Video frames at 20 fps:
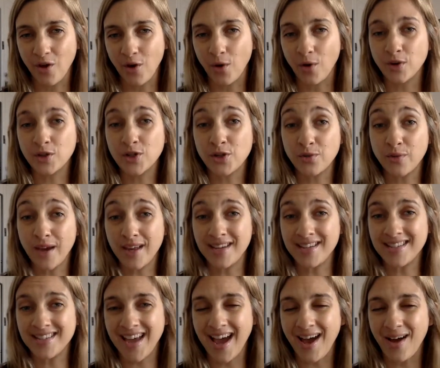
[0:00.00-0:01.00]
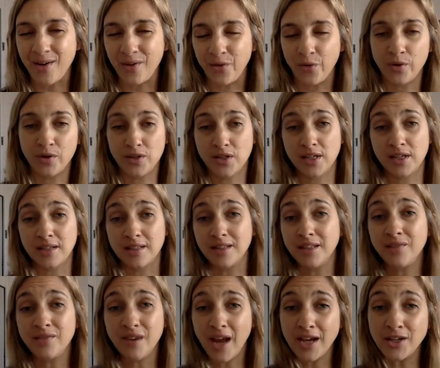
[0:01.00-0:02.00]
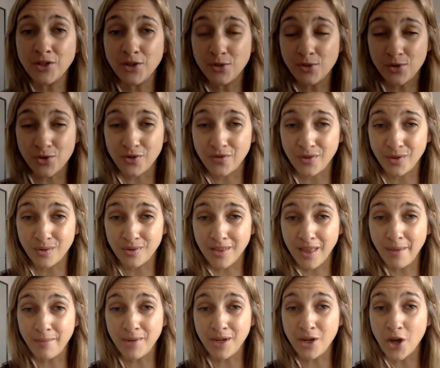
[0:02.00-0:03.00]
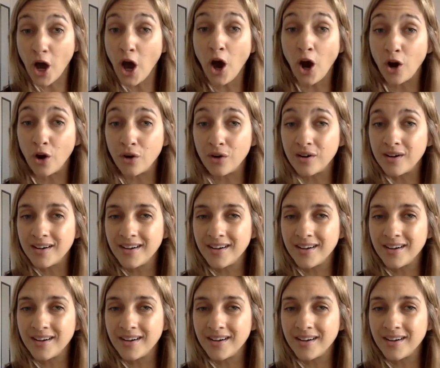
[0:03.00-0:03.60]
or to write it down, or to leave an iTunes review and let me know,